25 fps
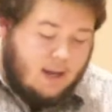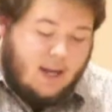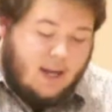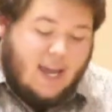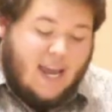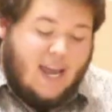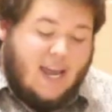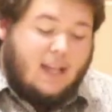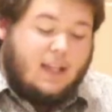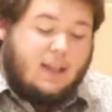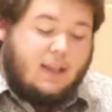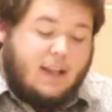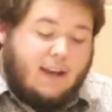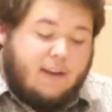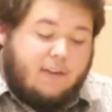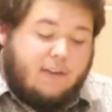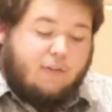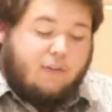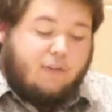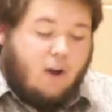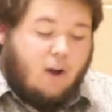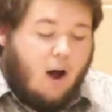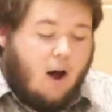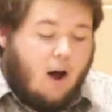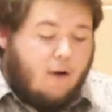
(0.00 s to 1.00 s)
it
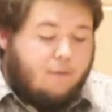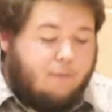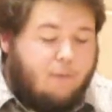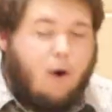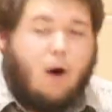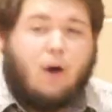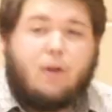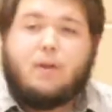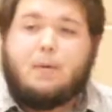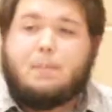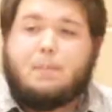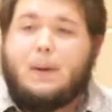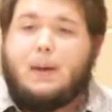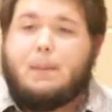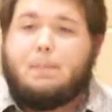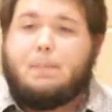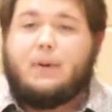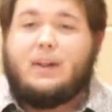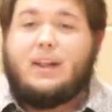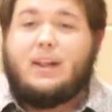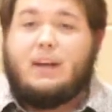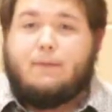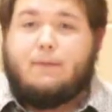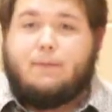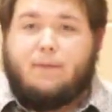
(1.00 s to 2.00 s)
lists off all the people
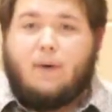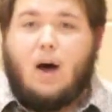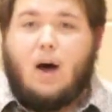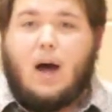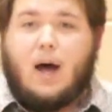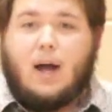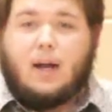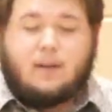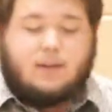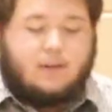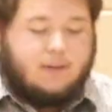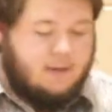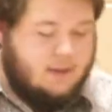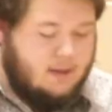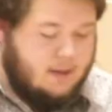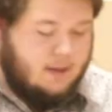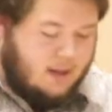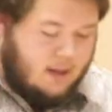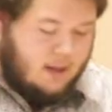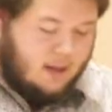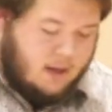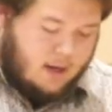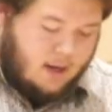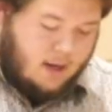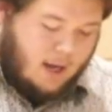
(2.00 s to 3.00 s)
he fought.
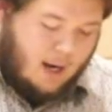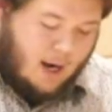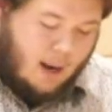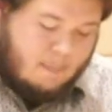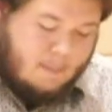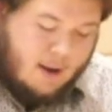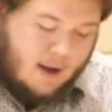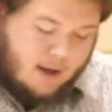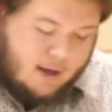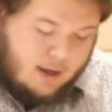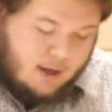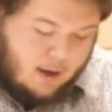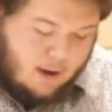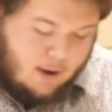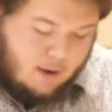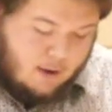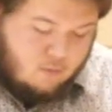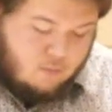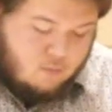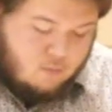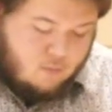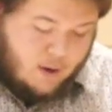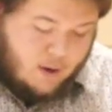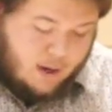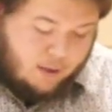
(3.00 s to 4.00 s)
And I'm not going to
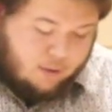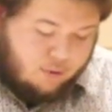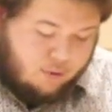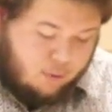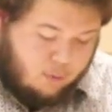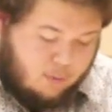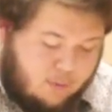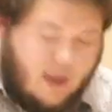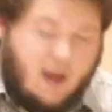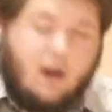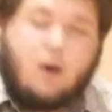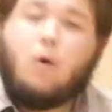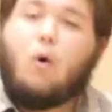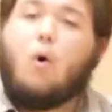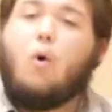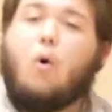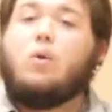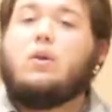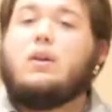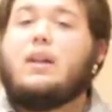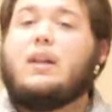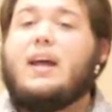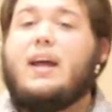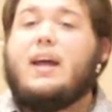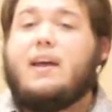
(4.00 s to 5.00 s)
read through that whole
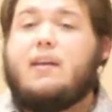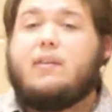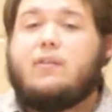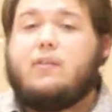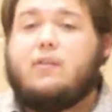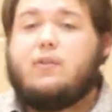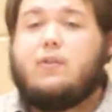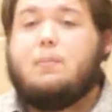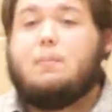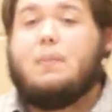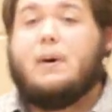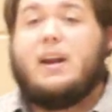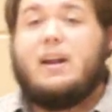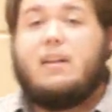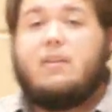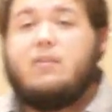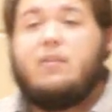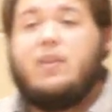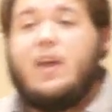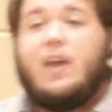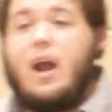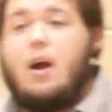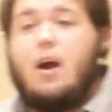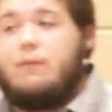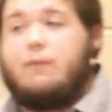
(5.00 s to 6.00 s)
list, but it's
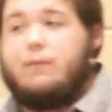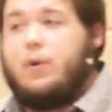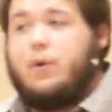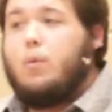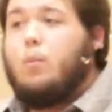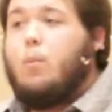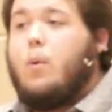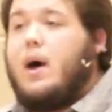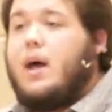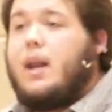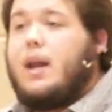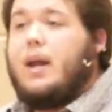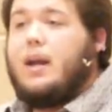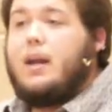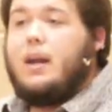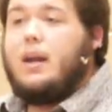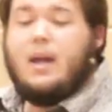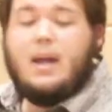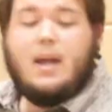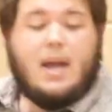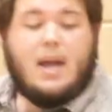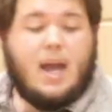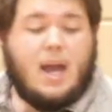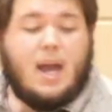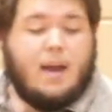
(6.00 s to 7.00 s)
there if you want it.
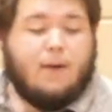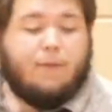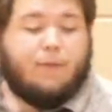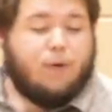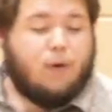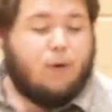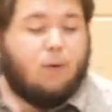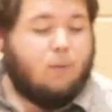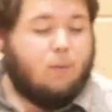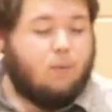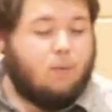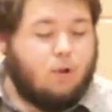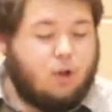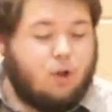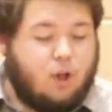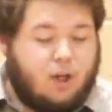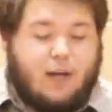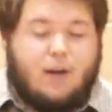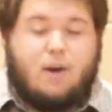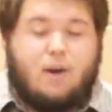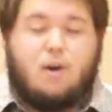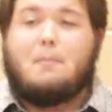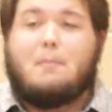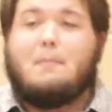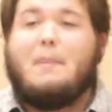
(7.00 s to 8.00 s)
If you look at
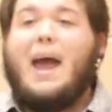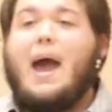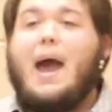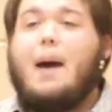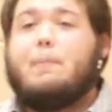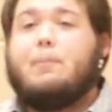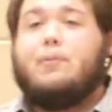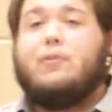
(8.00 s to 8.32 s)
your map